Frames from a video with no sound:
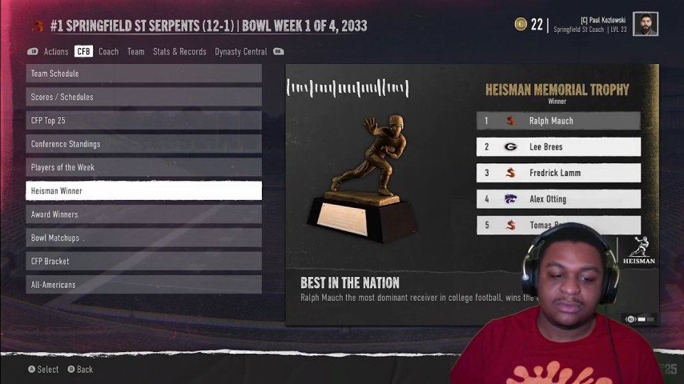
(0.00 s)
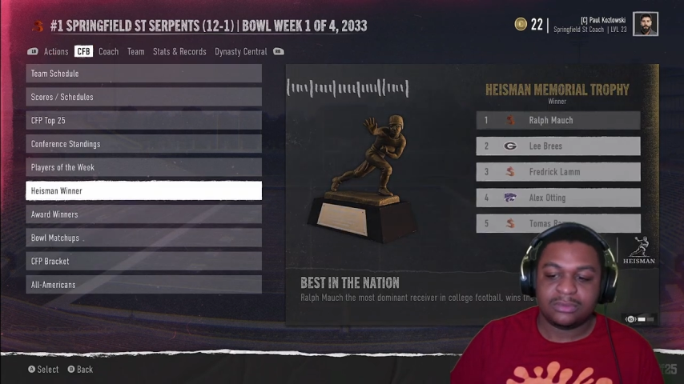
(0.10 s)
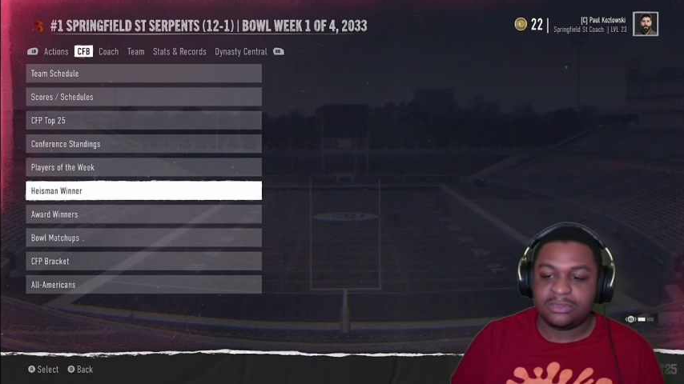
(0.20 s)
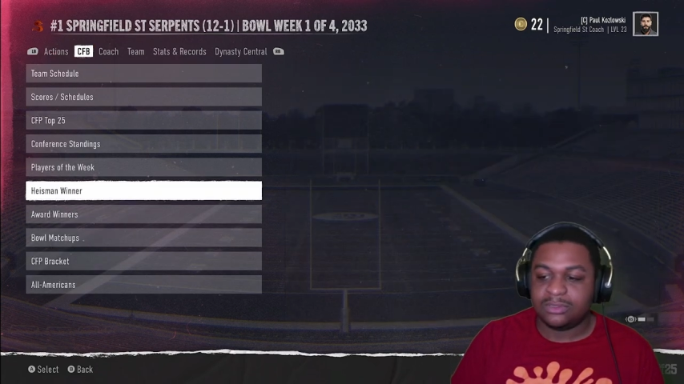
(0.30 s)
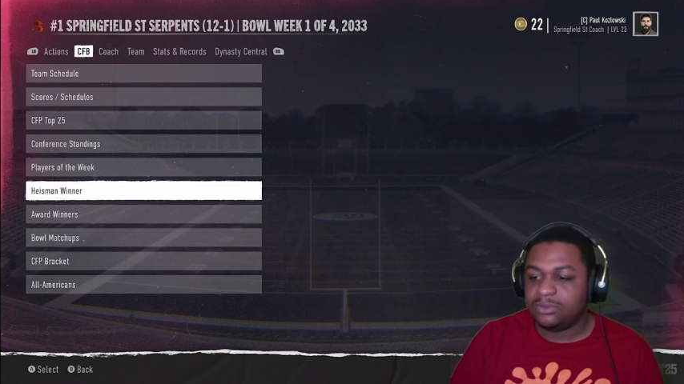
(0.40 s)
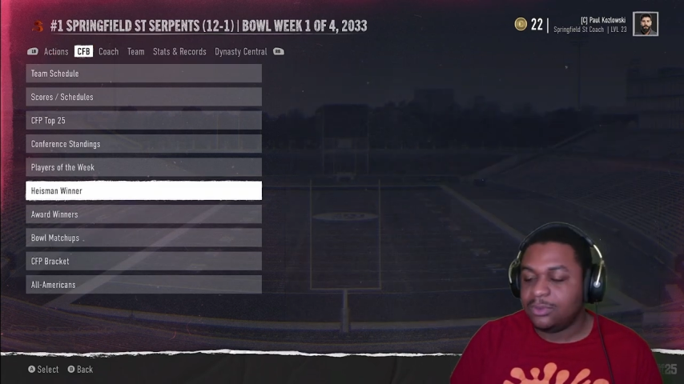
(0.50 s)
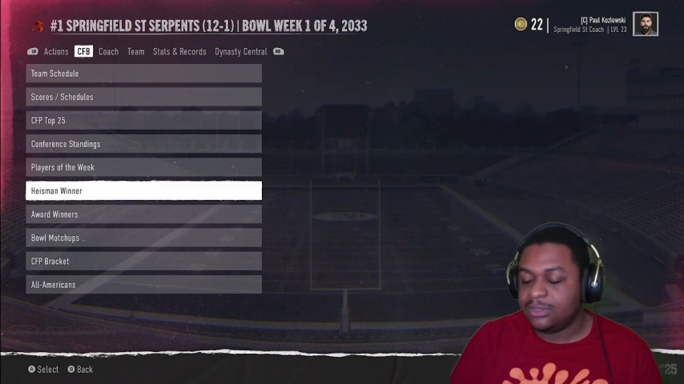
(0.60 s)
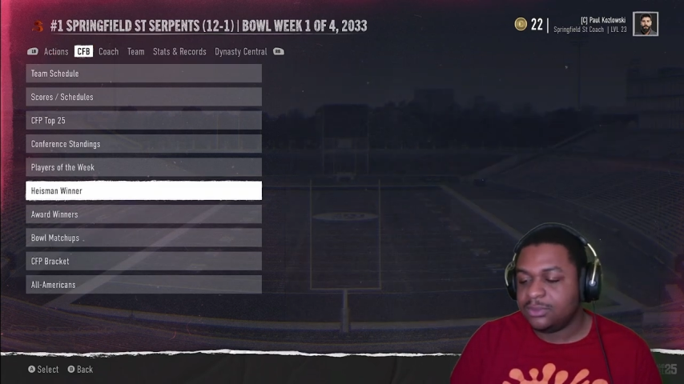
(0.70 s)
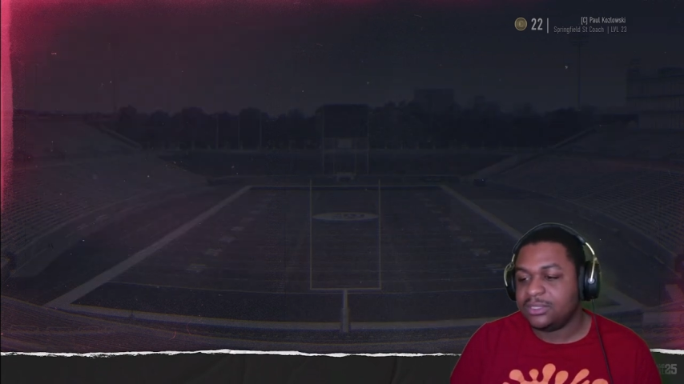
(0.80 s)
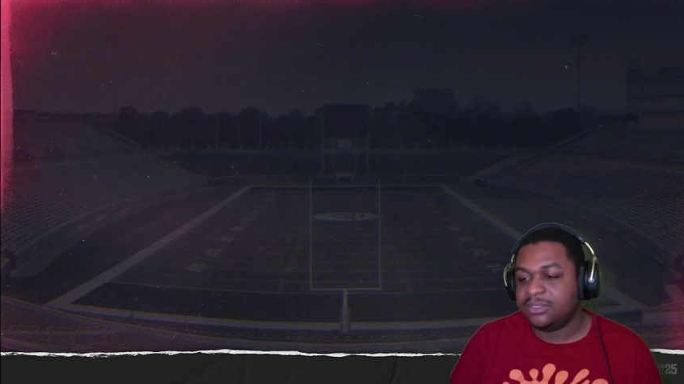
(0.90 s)
Who else
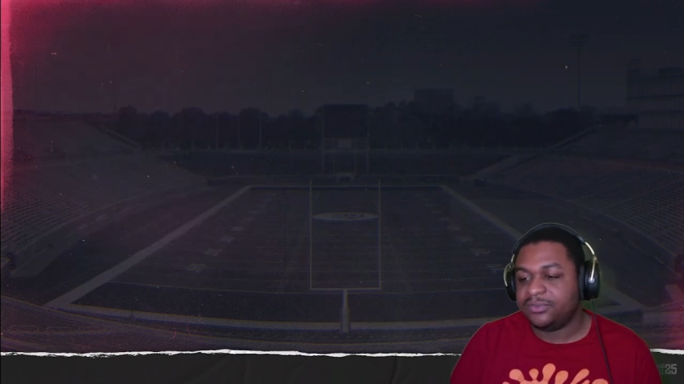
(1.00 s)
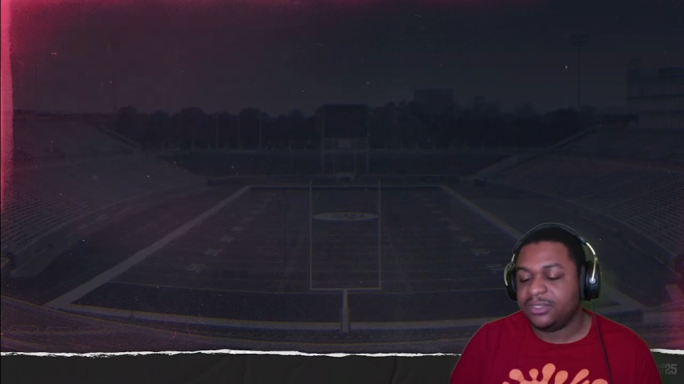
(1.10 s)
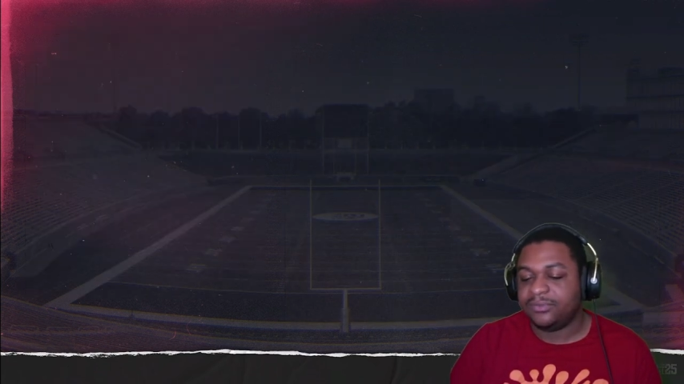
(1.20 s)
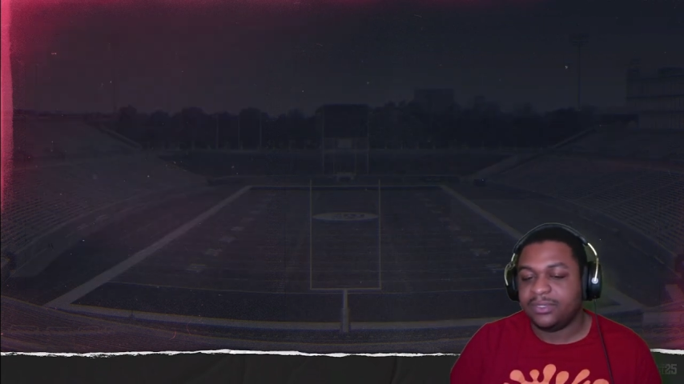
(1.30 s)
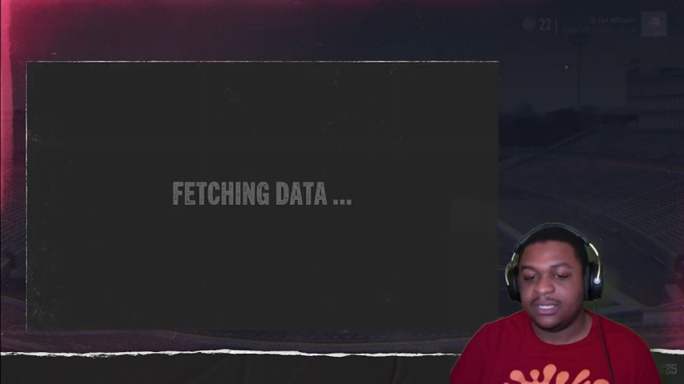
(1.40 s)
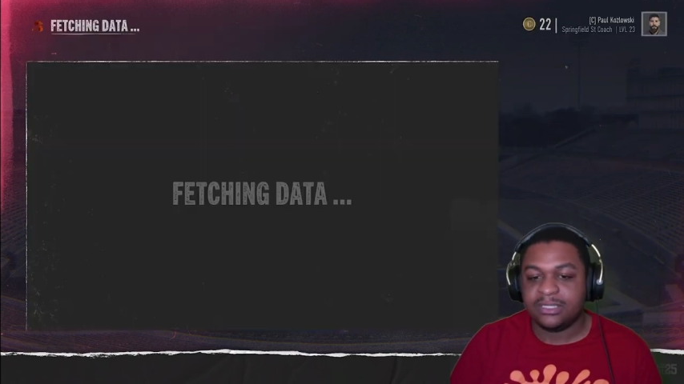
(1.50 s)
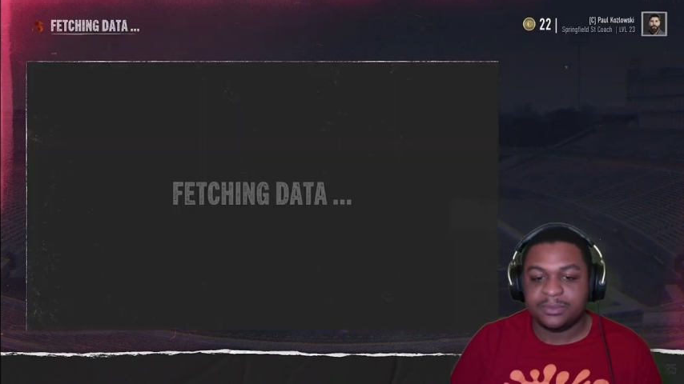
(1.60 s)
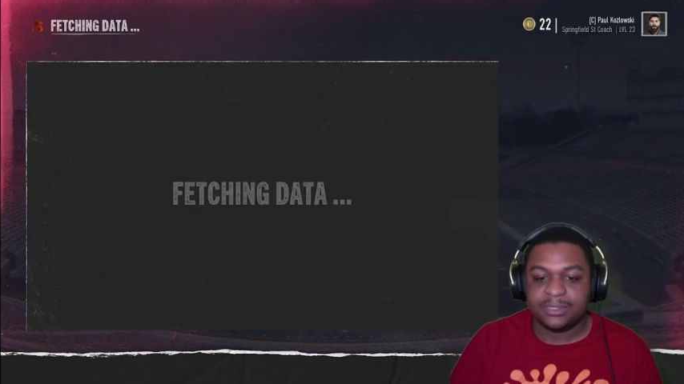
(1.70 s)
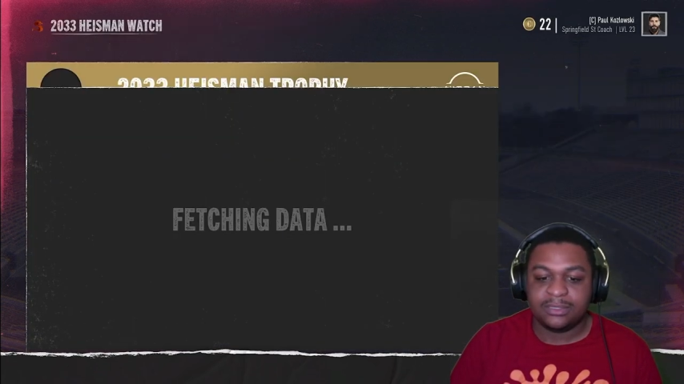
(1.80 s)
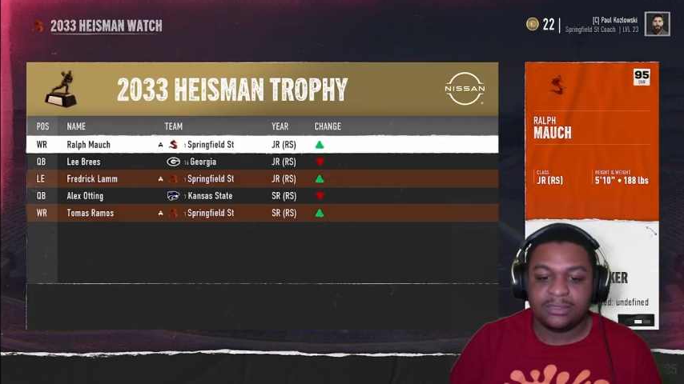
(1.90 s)
was in the running for Heisman?
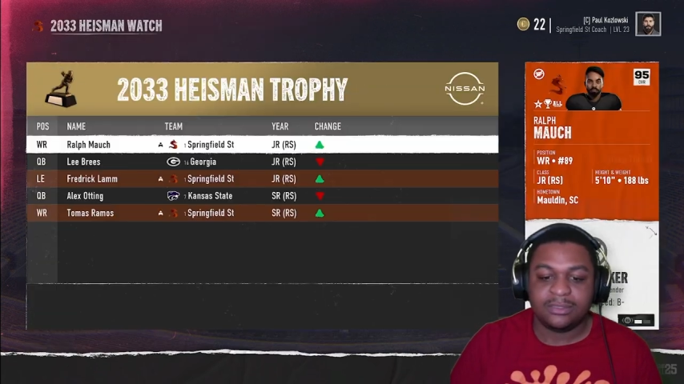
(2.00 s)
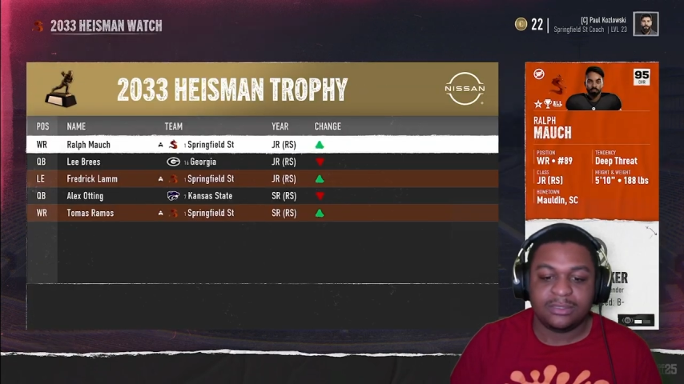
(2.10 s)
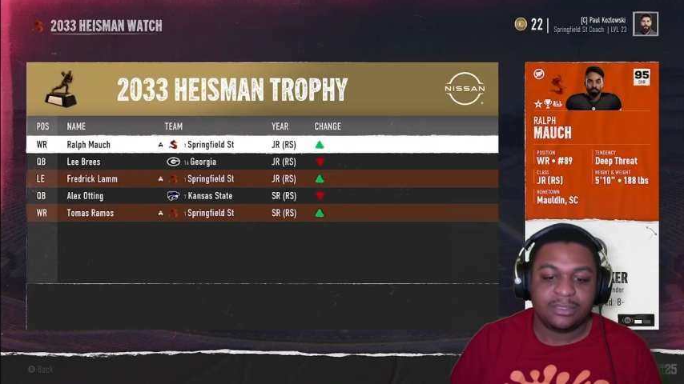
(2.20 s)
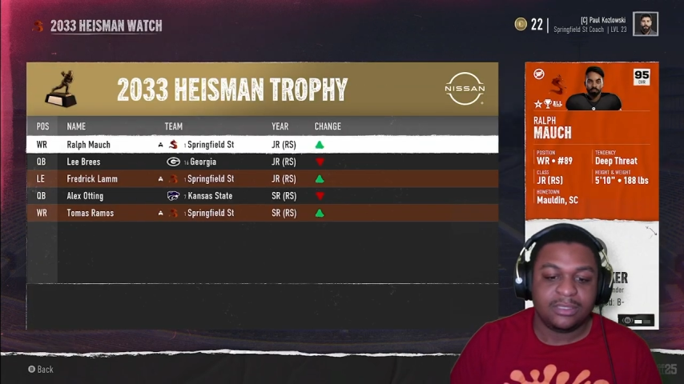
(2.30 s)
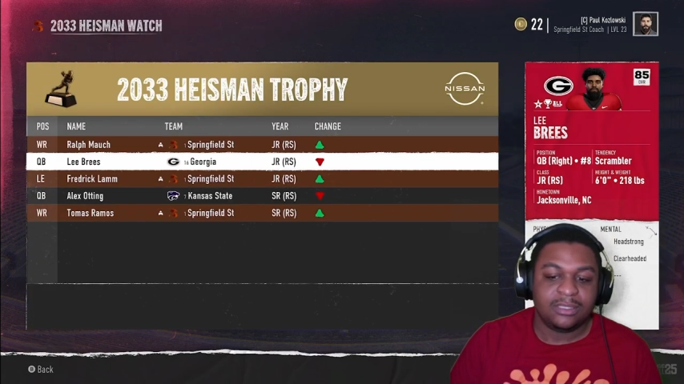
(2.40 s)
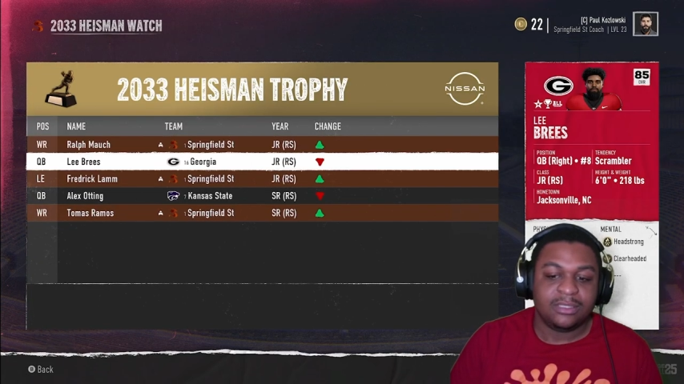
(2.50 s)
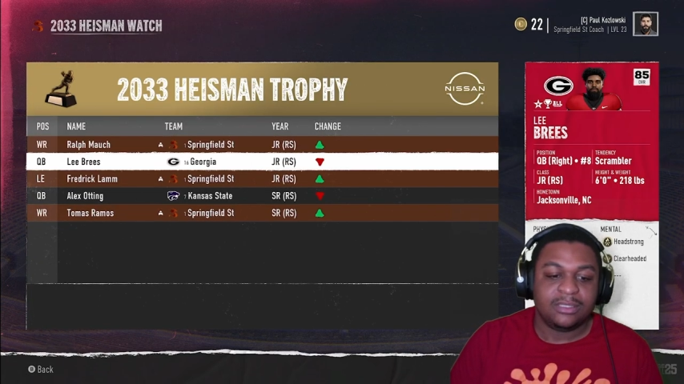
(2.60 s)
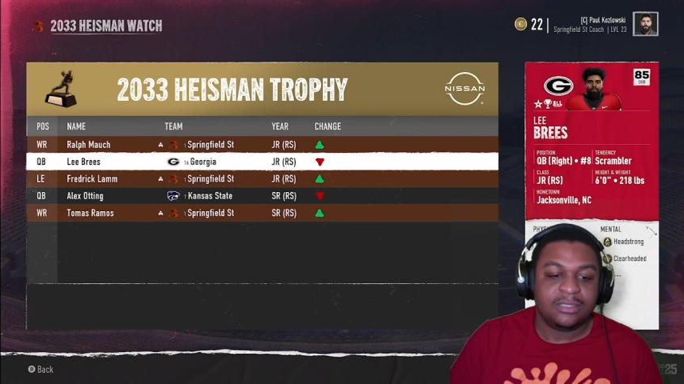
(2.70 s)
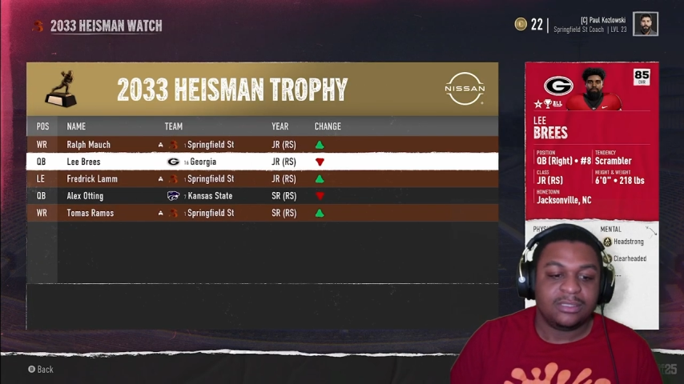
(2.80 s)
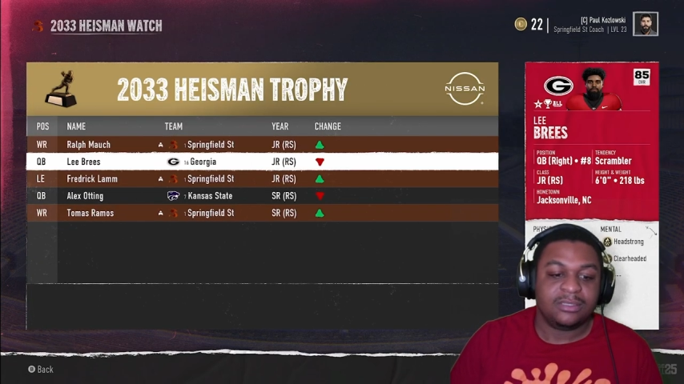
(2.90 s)

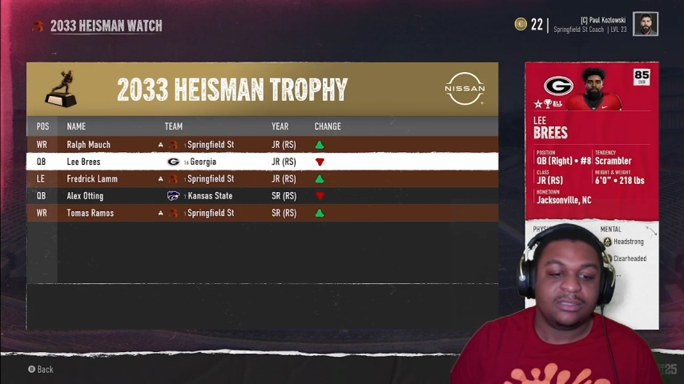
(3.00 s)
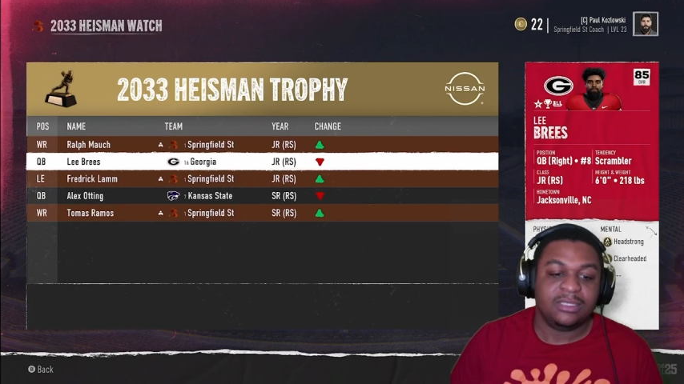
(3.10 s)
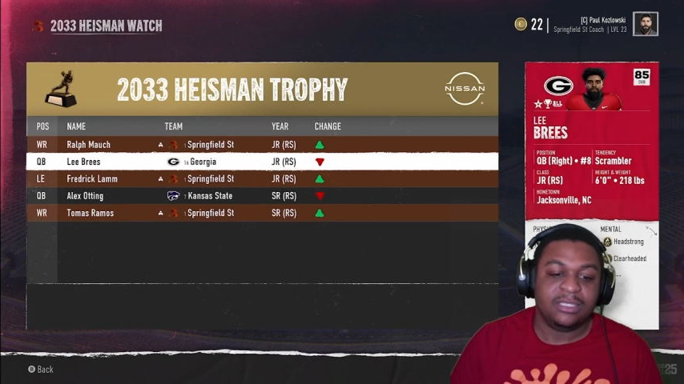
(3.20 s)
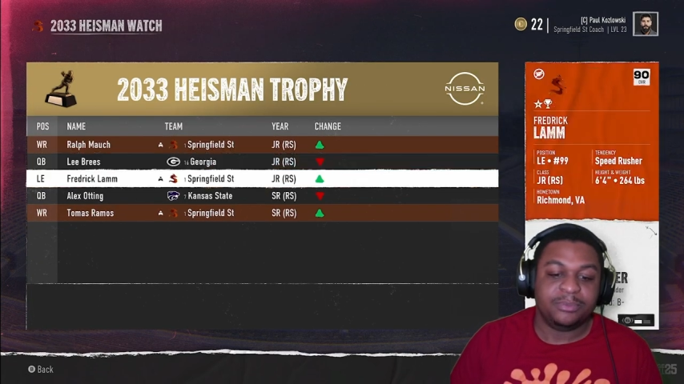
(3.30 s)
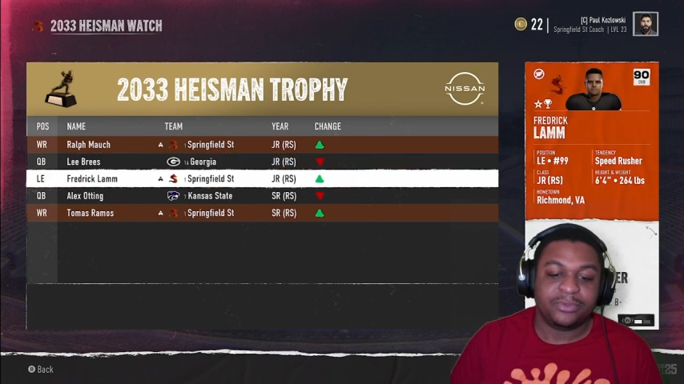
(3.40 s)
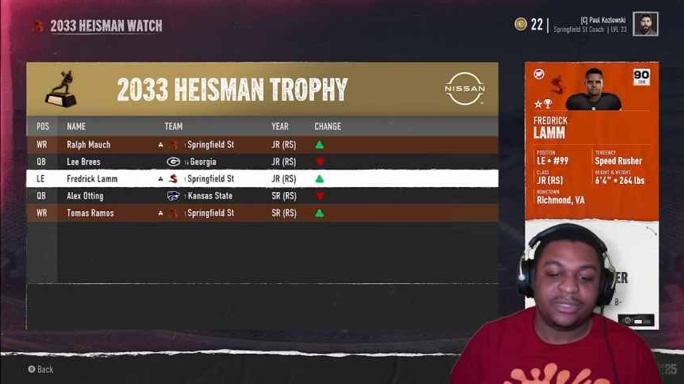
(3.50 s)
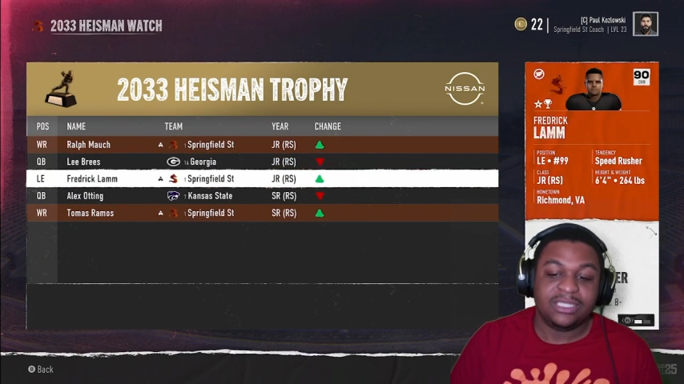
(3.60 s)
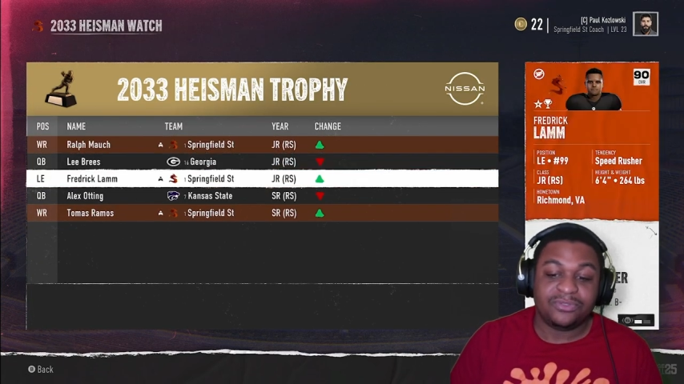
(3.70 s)
Lee Breeze.